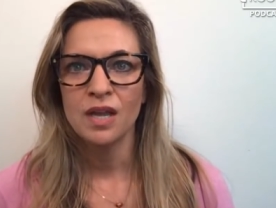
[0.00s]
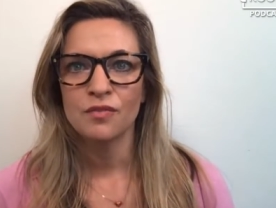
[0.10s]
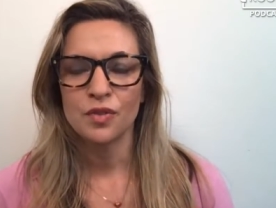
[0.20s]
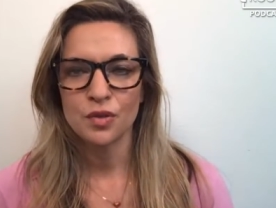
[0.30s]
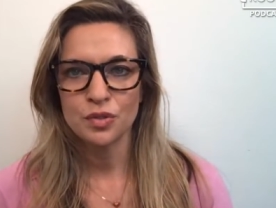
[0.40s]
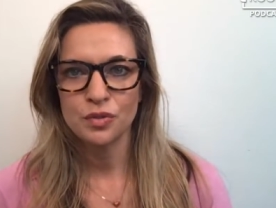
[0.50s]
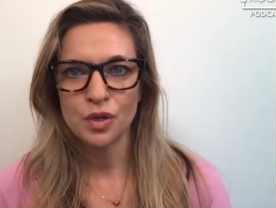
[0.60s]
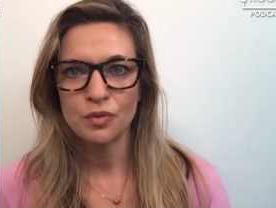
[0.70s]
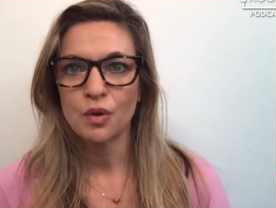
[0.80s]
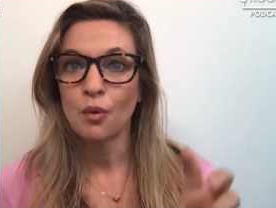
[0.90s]
For those who
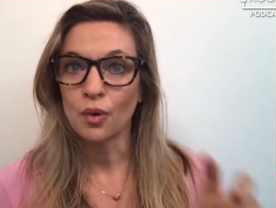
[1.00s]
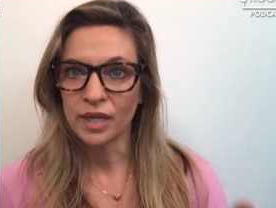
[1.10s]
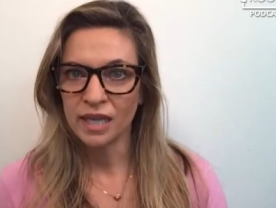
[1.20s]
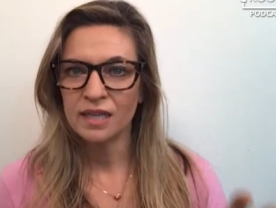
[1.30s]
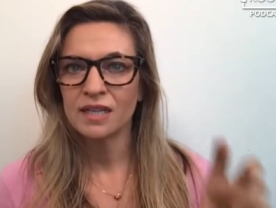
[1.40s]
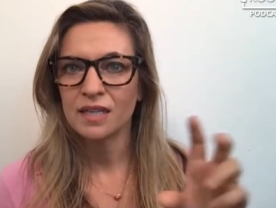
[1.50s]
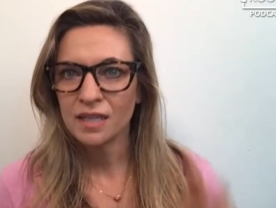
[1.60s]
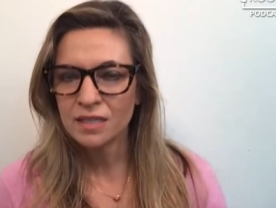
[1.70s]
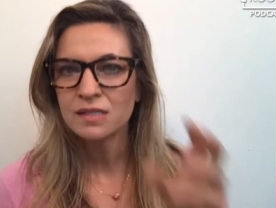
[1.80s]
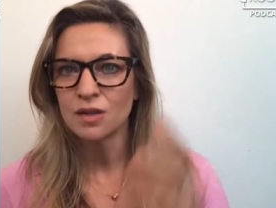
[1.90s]
don't know, organic
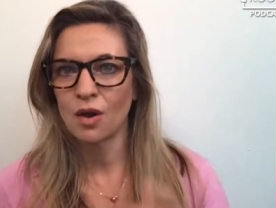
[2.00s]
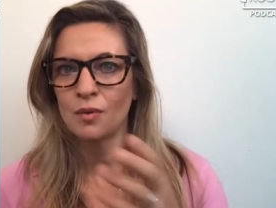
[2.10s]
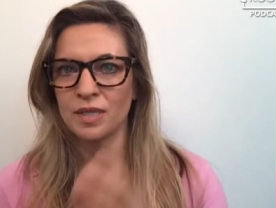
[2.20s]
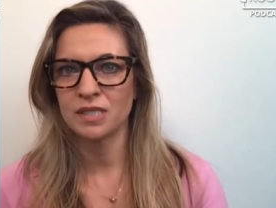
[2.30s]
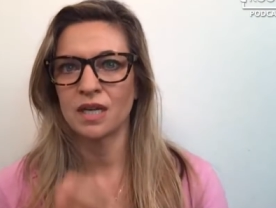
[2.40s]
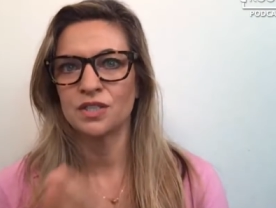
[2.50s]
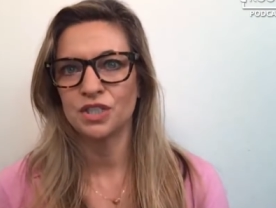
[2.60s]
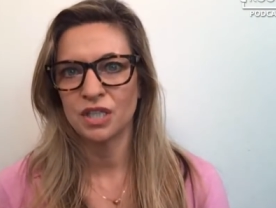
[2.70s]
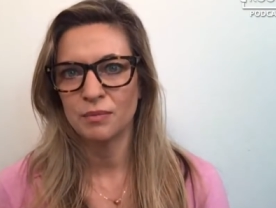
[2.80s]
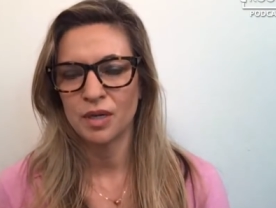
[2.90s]
is always non
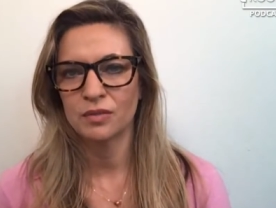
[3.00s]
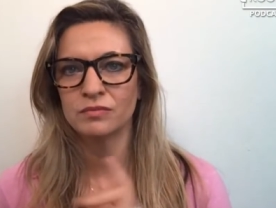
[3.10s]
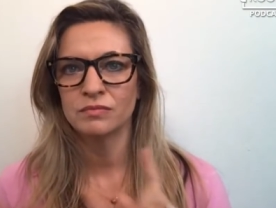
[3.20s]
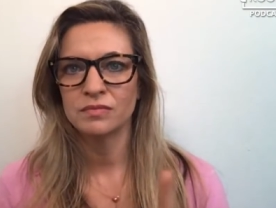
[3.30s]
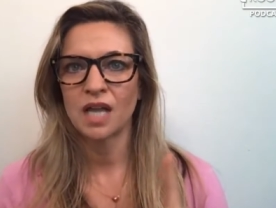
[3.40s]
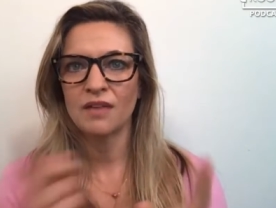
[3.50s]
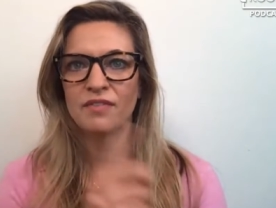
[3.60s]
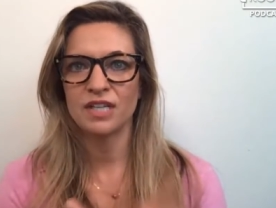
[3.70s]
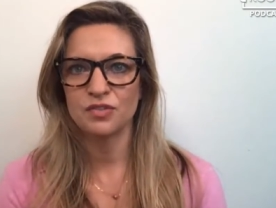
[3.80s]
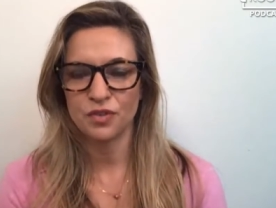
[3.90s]
GMO not
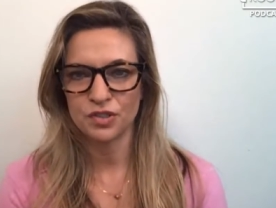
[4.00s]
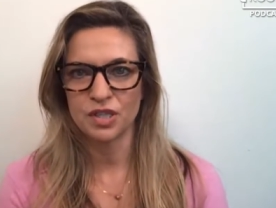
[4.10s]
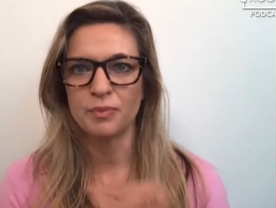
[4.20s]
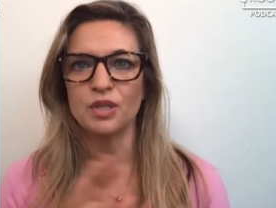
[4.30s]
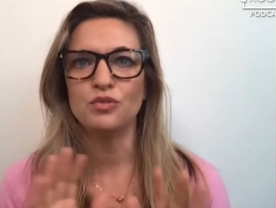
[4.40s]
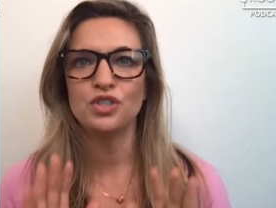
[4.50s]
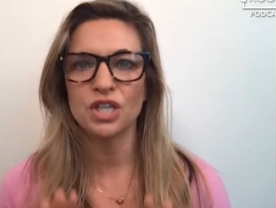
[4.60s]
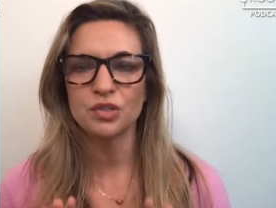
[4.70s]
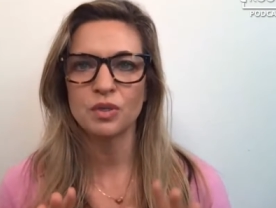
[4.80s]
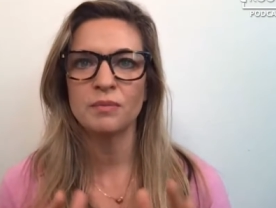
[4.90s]
vice versa. But you
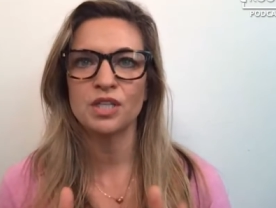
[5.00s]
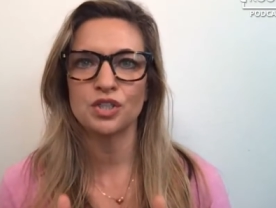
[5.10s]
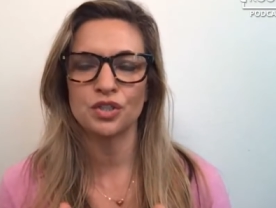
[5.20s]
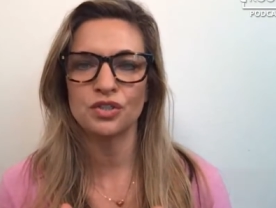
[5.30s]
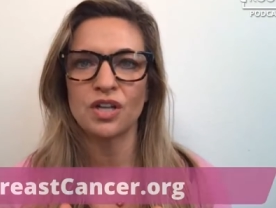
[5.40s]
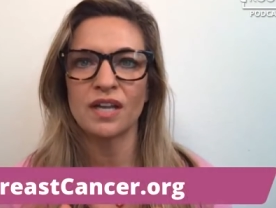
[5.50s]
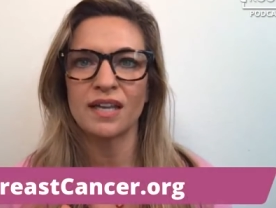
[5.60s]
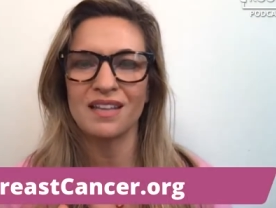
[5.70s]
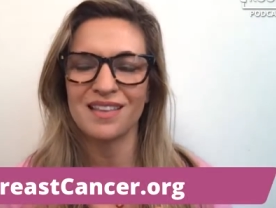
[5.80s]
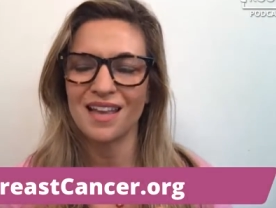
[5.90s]
just want to make sure you're not getting the